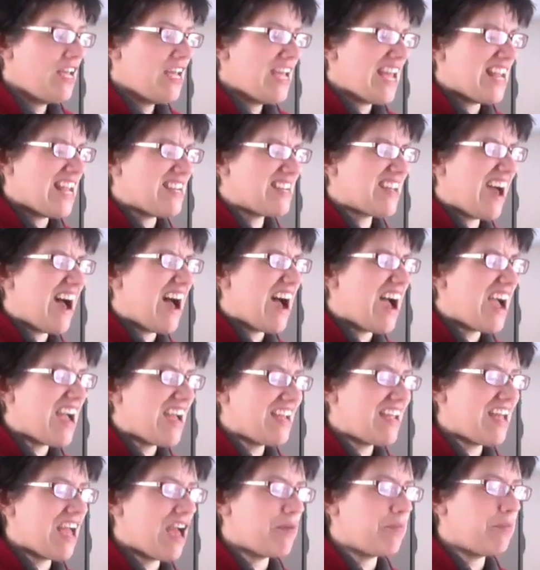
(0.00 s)
And
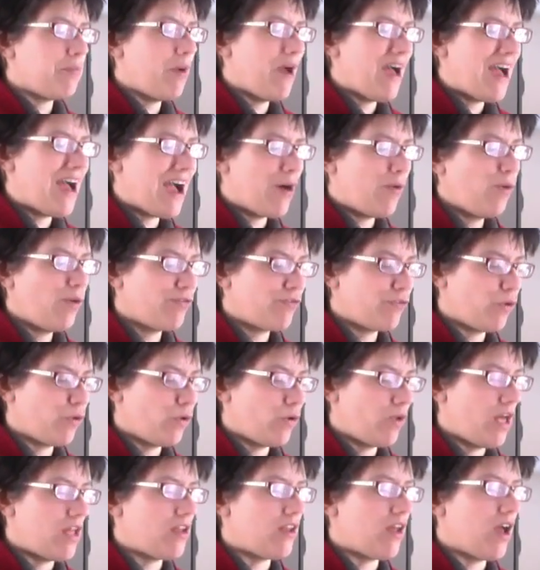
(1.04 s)
I am
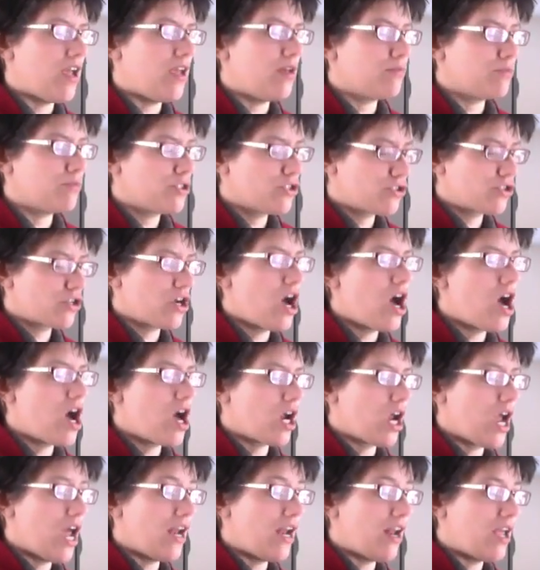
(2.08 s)
powerful, and I am
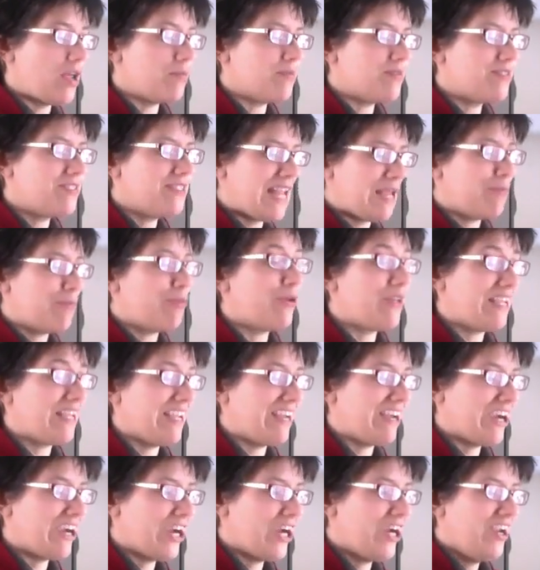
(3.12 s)
strong, and I am stable
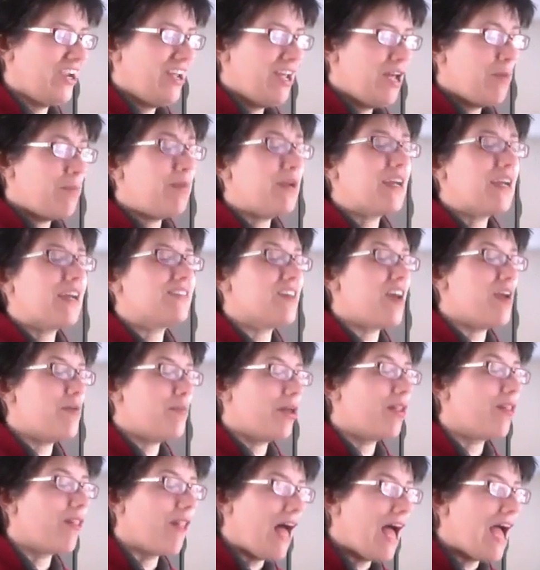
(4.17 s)
here because I'm
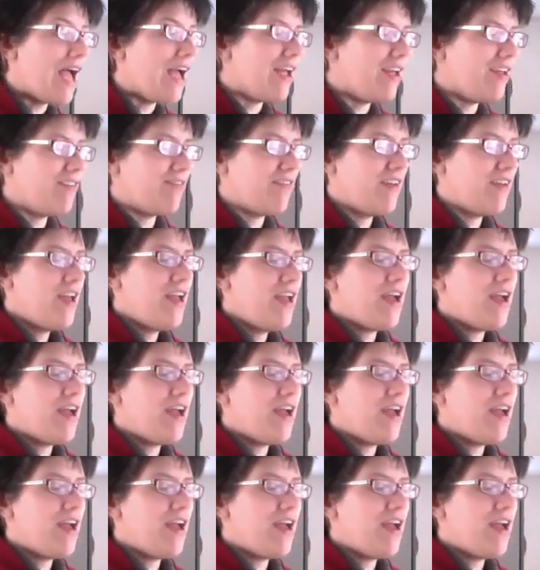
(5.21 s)
alive,